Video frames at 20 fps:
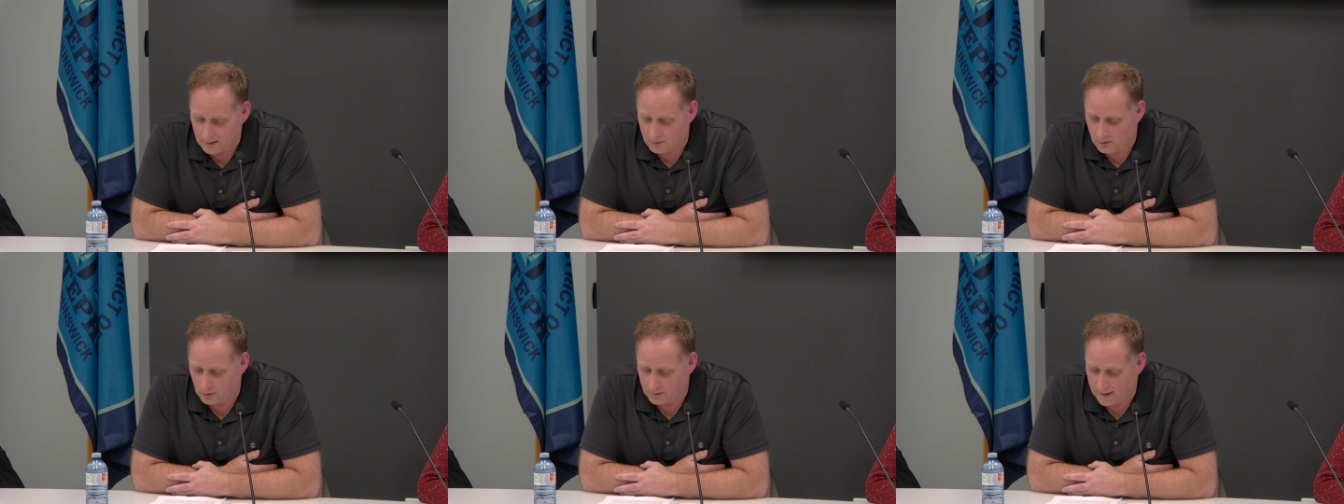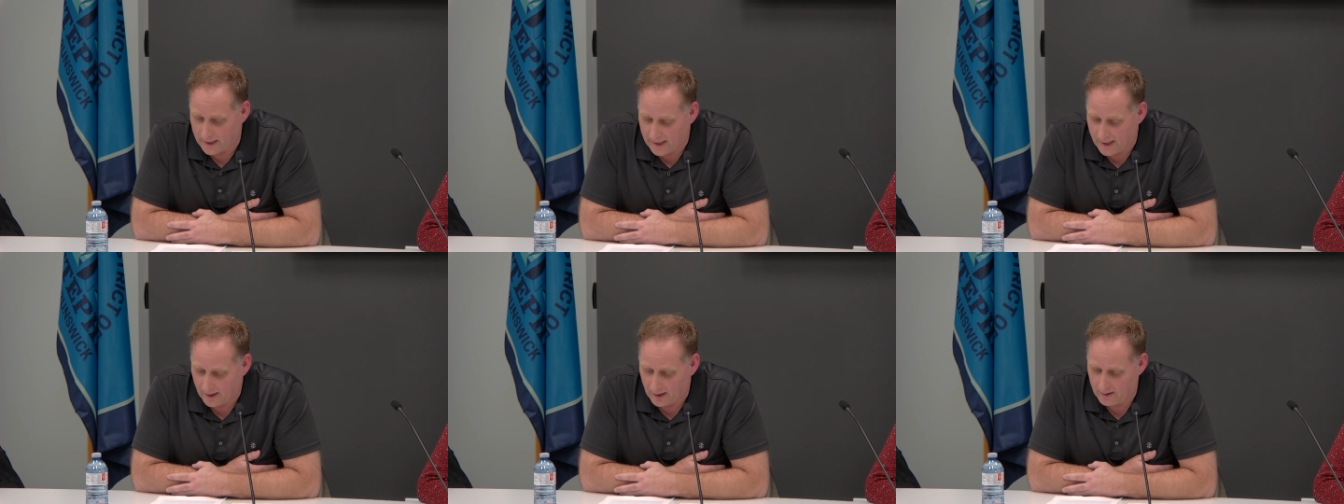
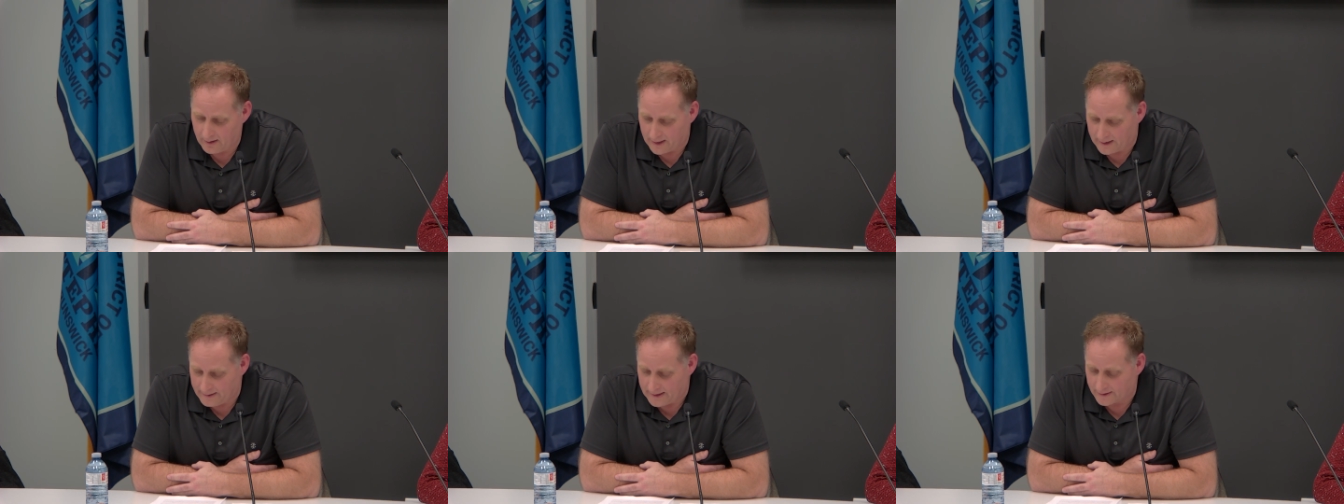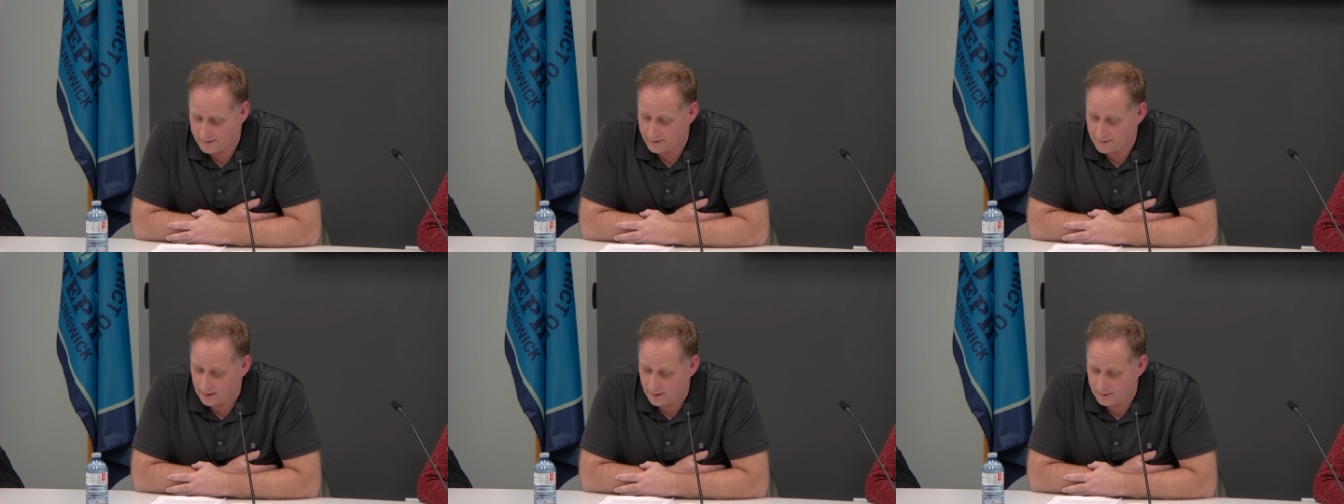care and
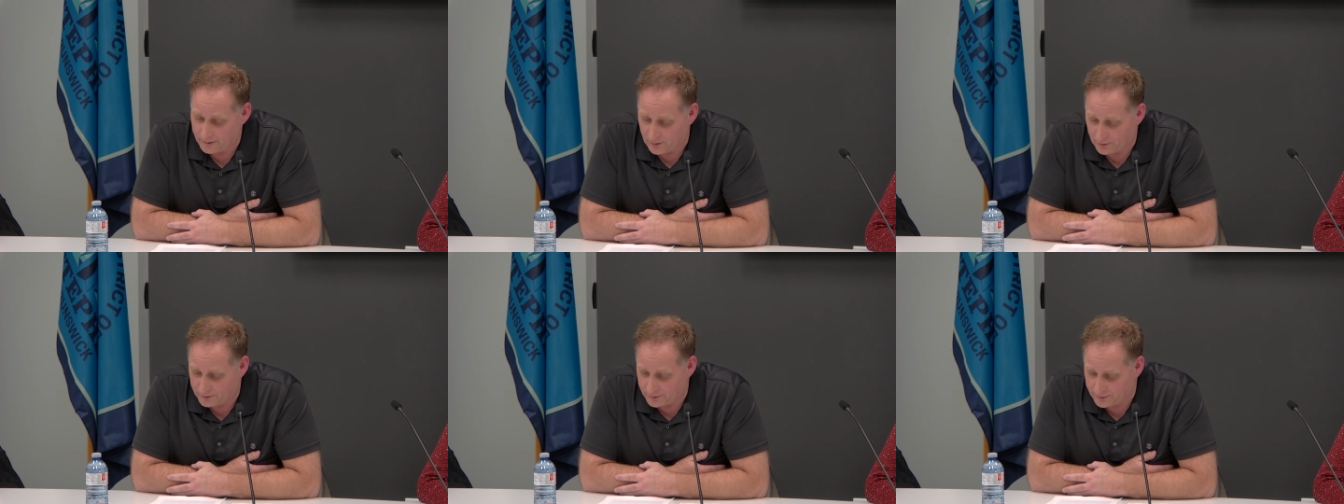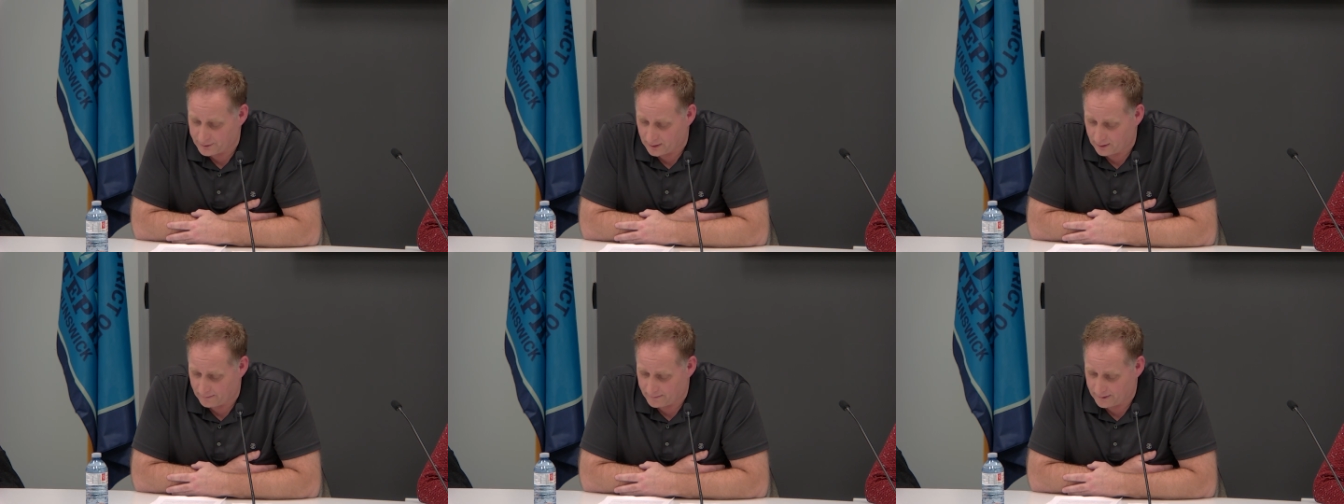necessary social
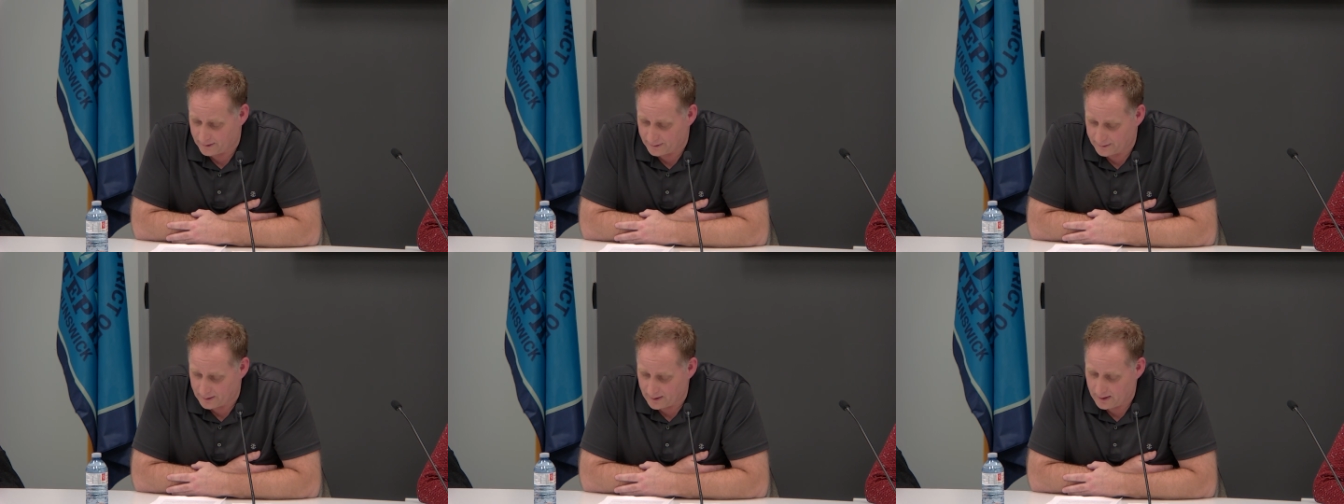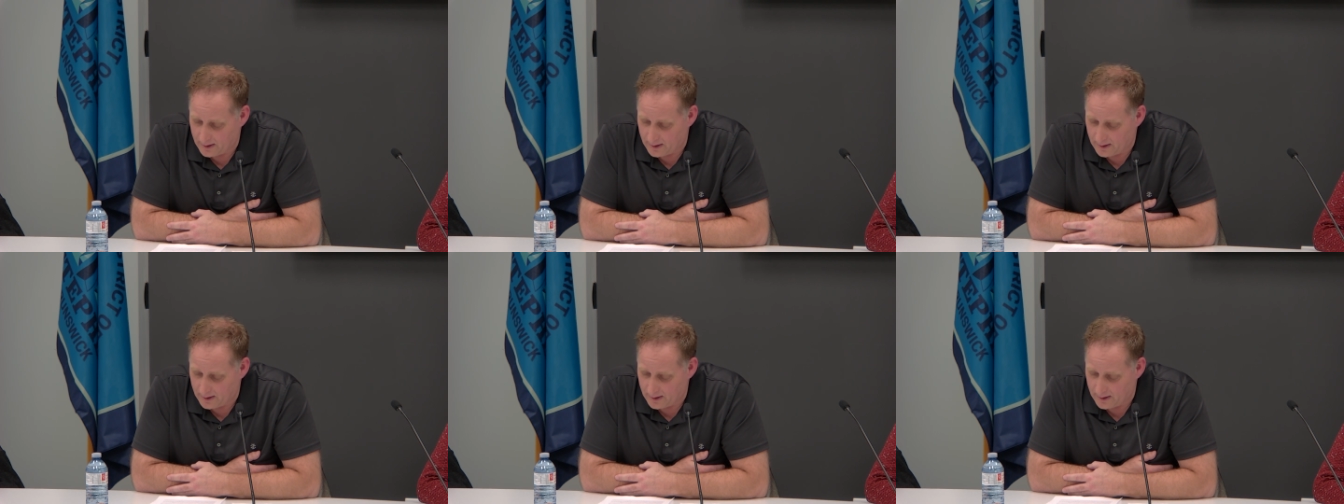services,